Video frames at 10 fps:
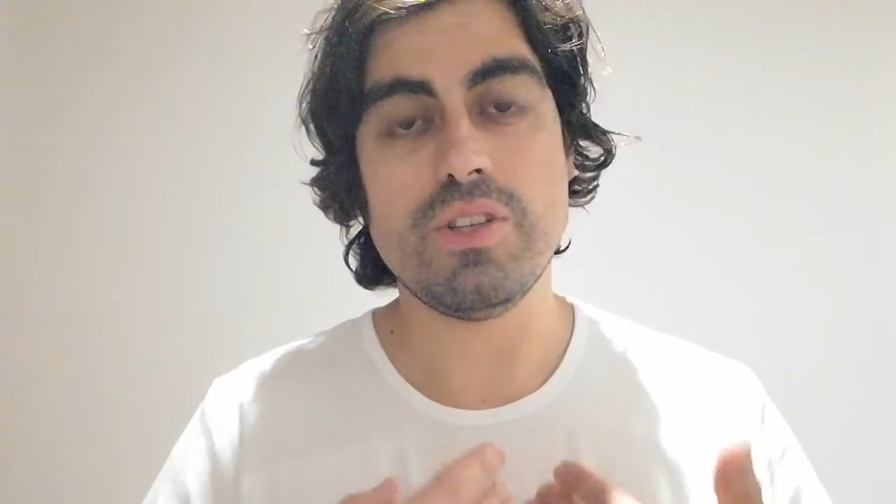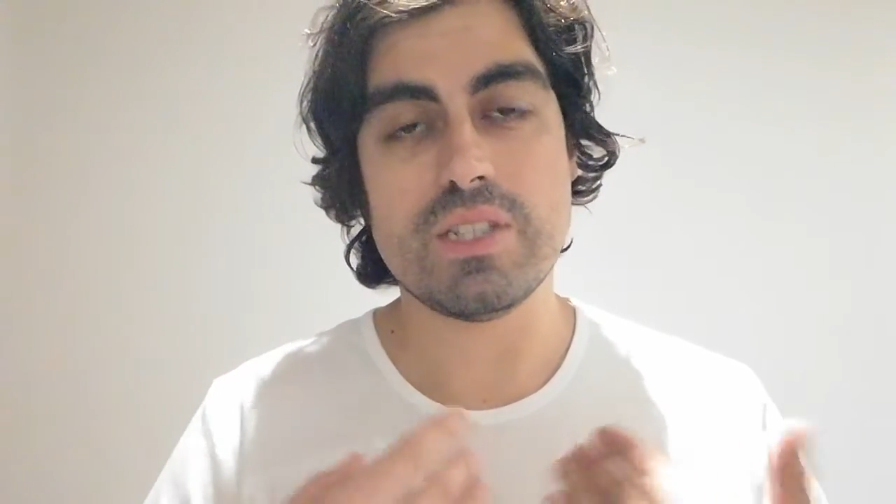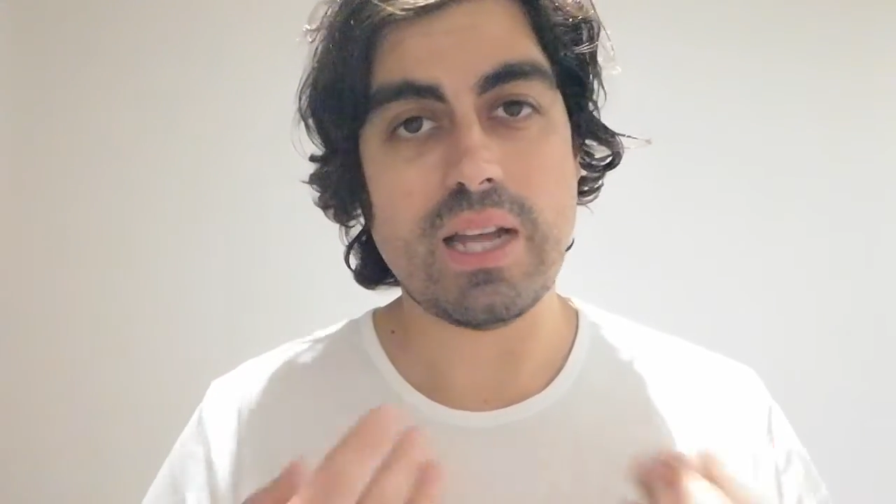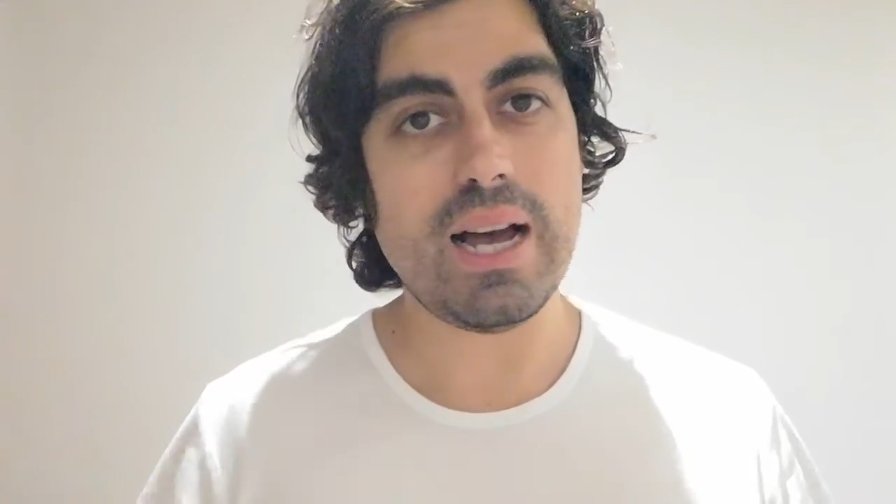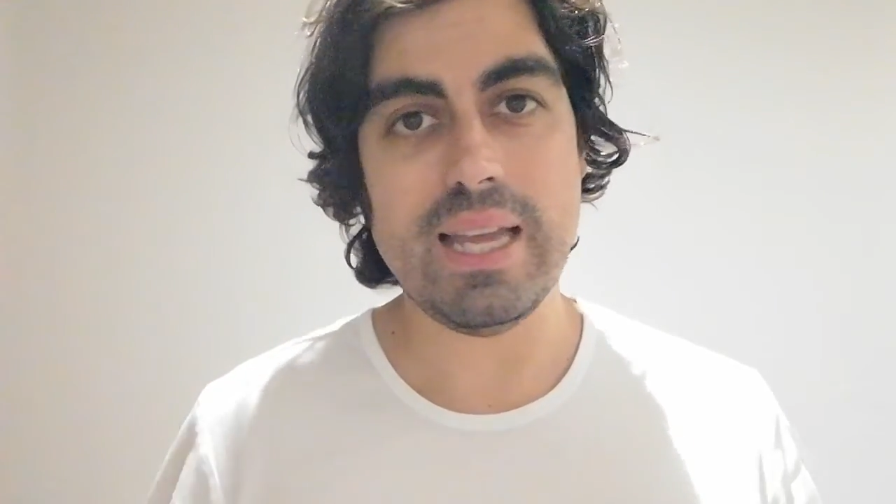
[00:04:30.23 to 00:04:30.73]

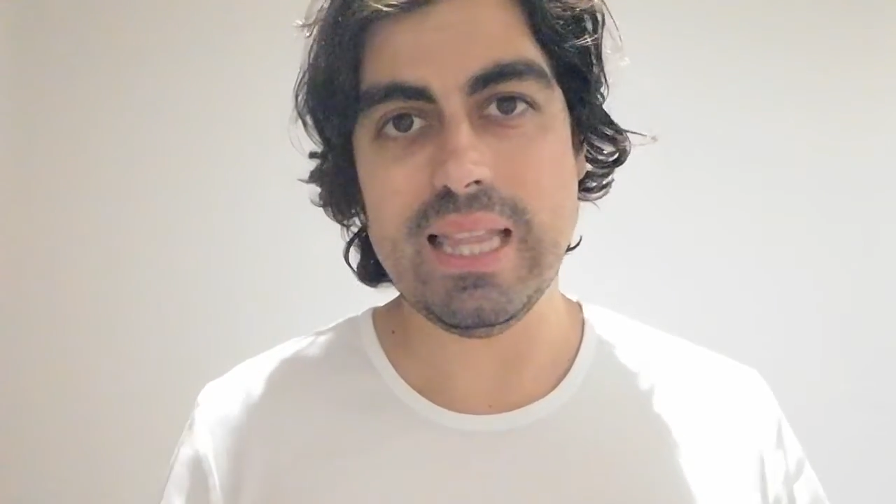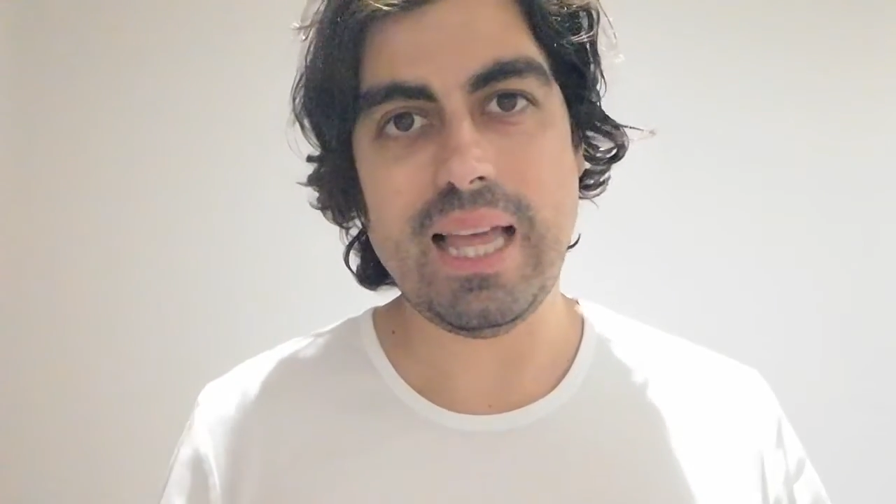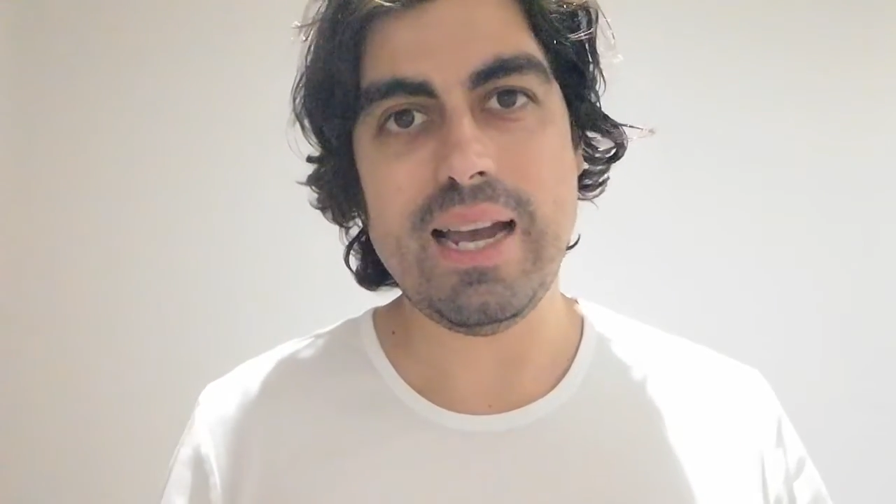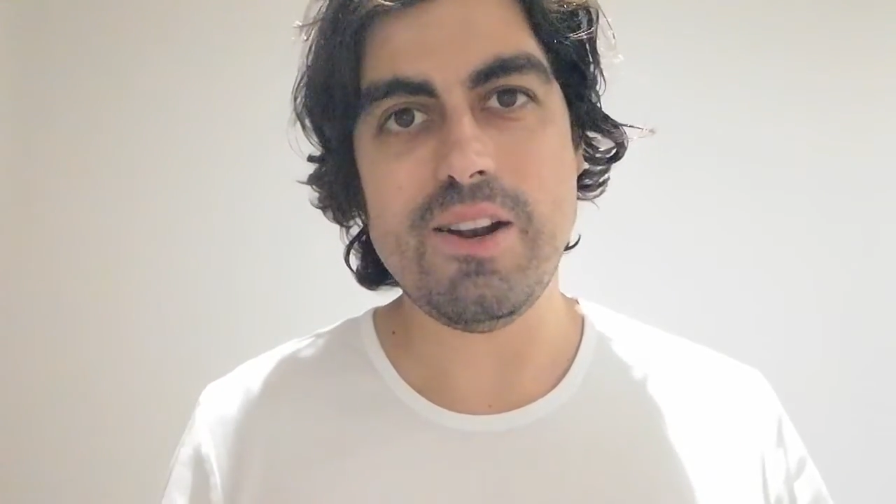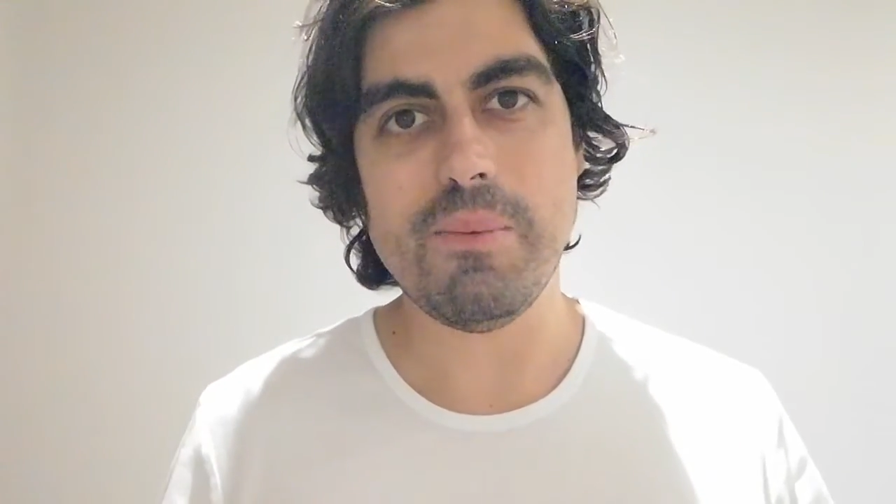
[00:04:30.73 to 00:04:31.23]
starting
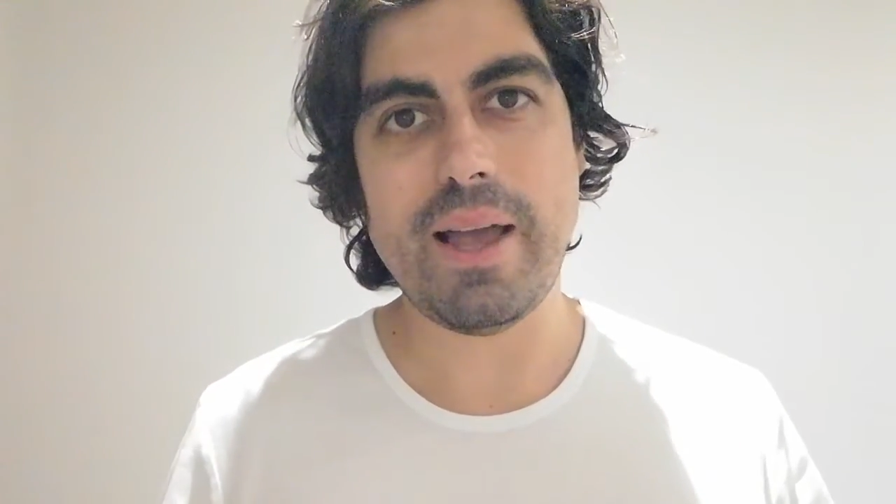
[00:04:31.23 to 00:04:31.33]
lineup,